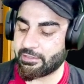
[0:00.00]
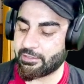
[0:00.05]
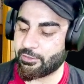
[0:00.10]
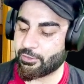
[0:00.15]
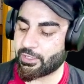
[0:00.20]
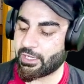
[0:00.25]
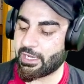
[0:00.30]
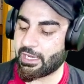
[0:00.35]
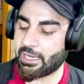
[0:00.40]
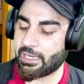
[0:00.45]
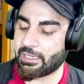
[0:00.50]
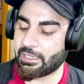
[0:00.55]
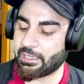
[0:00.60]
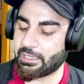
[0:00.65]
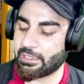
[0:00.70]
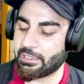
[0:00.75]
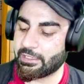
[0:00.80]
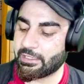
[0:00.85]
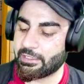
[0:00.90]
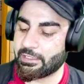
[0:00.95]
Okay,
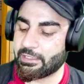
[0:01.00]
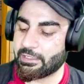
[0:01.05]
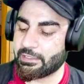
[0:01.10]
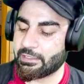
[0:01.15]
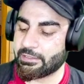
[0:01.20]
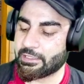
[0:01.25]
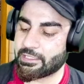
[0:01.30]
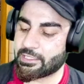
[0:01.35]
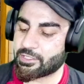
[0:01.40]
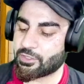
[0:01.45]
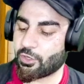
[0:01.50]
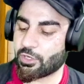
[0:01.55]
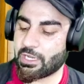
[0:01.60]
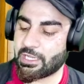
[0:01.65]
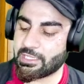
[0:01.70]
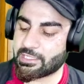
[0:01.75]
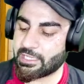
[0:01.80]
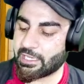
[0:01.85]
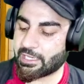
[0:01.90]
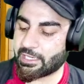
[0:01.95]
and this is
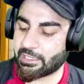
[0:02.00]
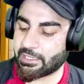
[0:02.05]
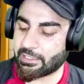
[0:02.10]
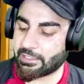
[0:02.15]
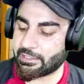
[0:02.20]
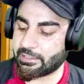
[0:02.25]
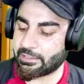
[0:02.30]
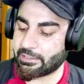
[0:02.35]
quartile 2nd.